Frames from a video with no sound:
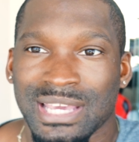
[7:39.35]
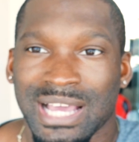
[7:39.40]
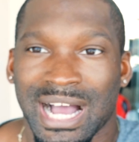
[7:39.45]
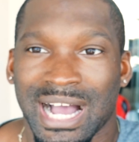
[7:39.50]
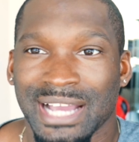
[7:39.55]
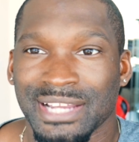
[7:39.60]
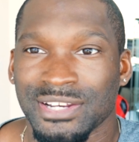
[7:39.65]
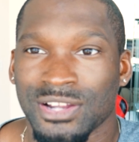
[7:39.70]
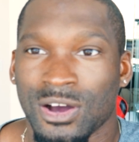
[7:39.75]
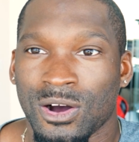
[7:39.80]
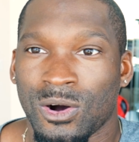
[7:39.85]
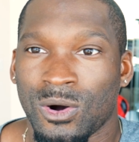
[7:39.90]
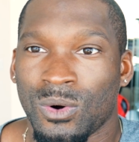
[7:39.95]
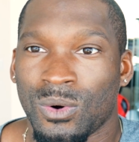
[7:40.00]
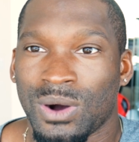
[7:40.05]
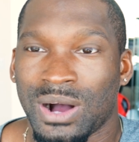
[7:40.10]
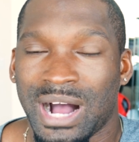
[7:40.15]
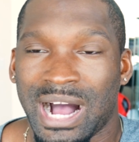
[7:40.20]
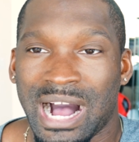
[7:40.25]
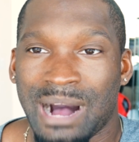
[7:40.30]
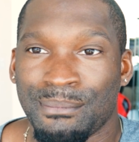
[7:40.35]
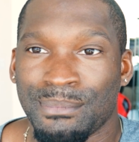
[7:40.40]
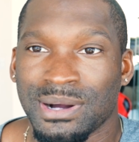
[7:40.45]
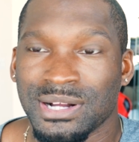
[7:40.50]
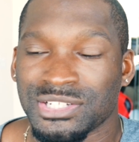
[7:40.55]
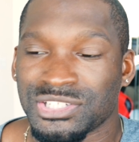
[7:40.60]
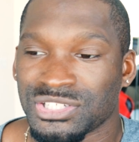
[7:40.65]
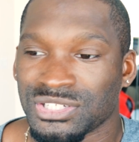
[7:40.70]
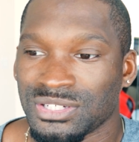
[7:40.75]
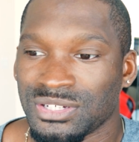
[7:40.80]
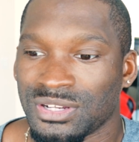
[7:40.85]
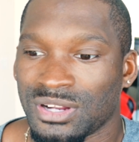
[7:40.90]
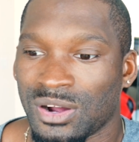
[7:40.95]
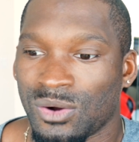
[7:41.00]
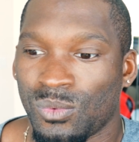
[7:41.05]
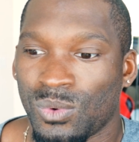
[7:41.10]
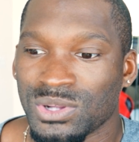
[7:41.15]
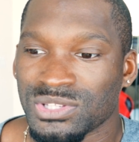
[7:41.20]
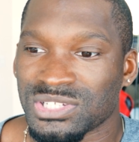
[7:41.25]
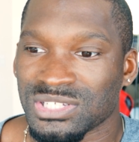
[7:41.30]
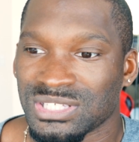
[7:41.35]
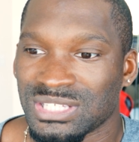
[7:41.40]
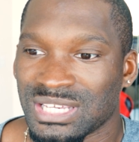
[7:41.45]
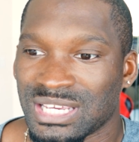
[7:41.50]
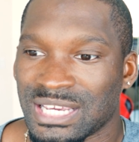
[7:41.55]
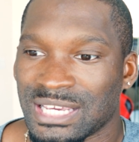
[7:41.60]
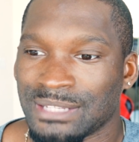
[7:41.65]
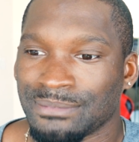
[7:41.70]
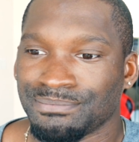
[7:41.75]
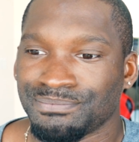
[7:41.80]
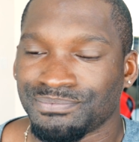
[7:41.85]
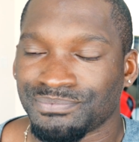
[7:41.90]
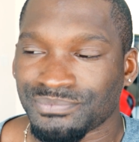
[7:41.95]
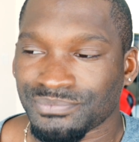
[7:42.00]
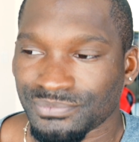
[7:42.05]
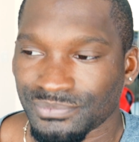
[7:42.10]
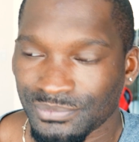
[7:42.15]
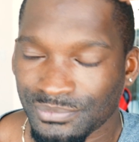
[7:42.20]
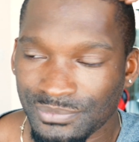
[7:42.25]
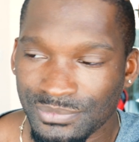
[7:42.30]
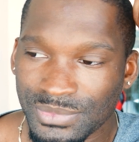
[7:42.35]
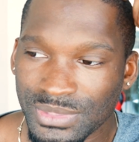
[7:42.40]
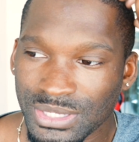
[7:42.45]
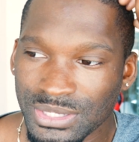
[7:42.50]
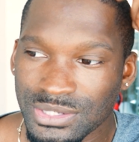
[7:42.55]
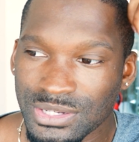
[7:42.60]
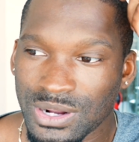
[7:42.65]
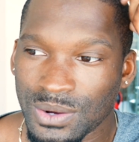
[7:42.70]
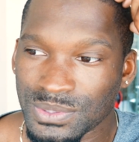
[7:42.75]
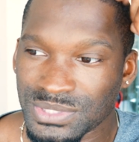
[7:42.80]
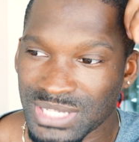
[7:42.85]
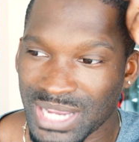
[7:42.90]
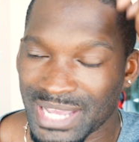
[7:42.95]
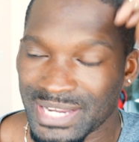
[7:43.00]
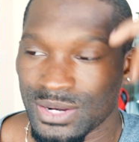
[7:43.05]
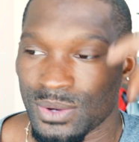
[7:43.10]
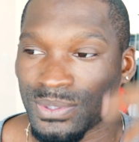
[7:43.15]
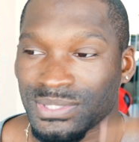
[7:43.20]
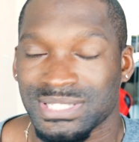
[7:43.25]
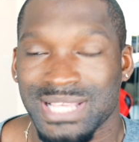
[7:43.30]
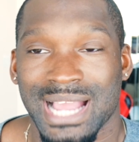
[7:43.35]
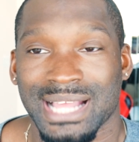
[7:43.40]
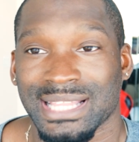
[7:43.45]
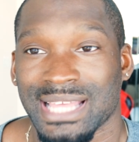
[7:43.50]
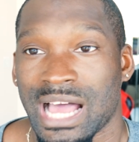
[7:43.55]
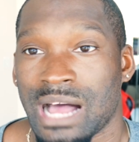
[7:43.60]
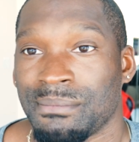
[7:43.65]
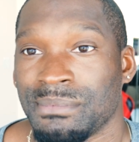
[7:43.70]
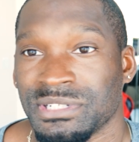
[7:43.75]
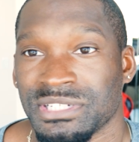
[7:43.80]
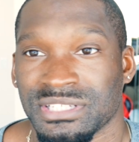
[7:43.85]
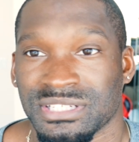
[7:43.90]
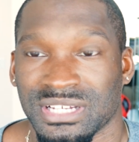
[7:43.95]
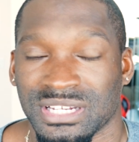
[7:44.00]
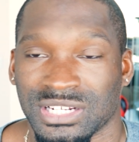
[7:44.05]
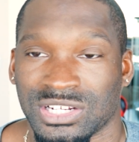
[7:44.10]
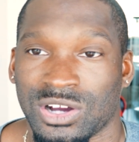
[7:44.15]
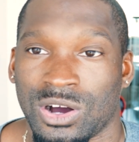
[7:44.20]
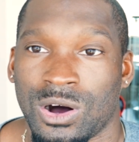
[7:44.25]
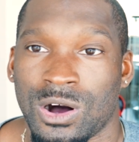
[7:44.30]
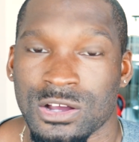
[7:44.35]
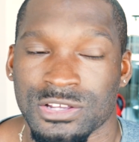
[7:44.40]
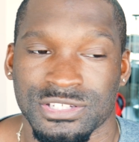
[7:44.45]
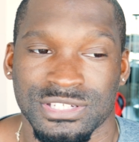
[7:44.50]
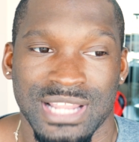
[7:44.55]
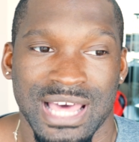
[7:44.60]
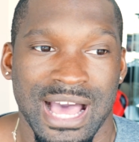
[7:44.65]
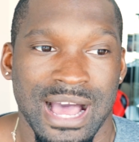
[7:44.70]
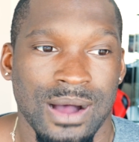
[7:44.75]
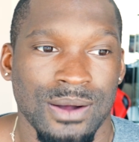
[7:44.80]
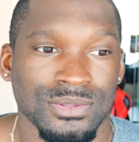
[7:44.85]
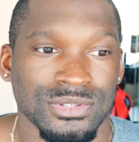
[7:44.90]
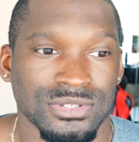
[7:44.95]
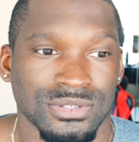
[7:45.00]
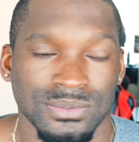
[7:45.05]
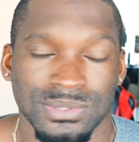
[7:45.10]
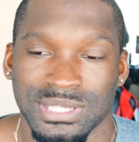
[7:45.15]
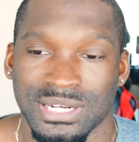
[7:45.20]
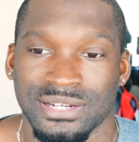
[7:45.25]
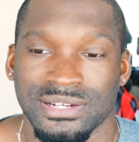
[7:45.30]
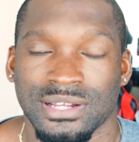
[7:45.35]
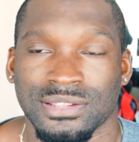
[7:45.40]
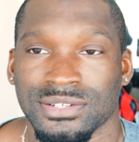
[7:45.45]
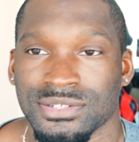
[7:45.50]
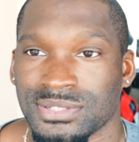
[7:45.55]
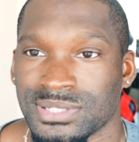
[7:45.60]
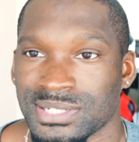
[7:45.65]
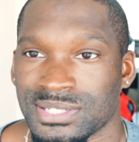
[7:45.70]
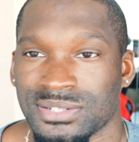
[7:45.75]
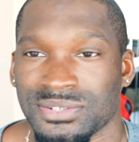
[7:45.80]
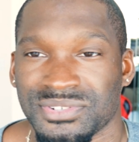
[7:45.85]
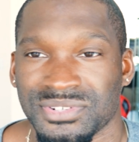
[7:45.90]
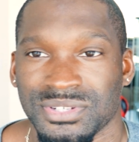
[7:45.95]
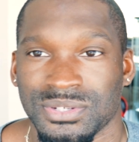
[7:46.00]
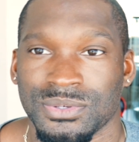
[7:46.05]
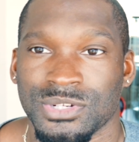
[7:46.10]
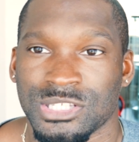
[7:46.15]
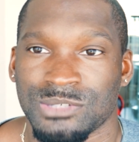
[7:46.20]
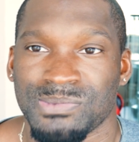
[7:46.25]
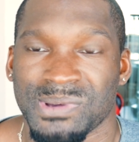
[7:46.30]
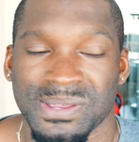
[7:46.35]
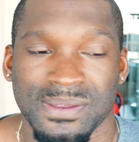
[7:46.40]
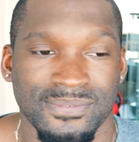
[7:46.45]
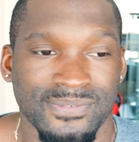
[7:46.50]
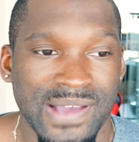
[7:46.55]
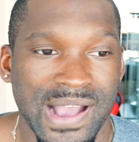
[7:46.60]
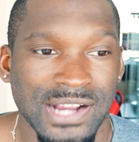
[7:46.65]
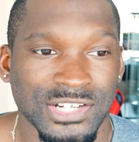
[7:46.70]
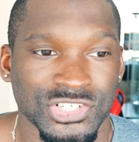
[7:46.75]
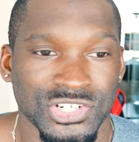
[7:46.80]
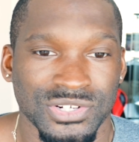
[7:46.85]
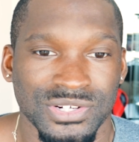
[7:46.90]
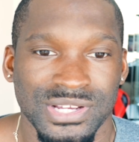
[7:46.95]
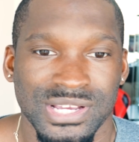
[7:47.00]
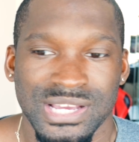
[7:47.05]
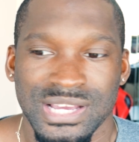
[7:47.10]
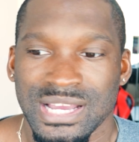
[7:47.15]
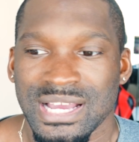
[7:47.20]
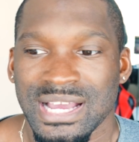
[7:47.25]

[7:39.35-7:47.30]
I know how much, once again, I know exactly how much it's gonna cost now to get another 600 units manufactured.